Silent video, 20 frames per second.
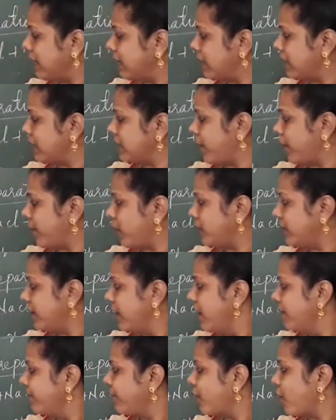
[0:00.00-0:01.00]
occurs
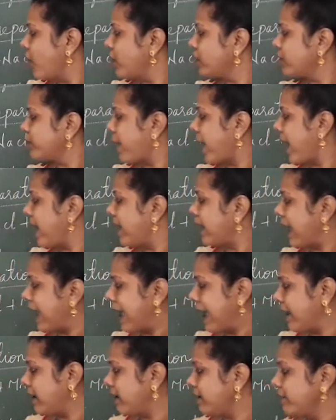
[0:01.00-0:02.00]
about fluorspar
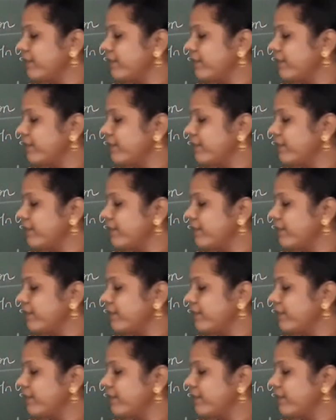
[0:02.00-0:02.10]
and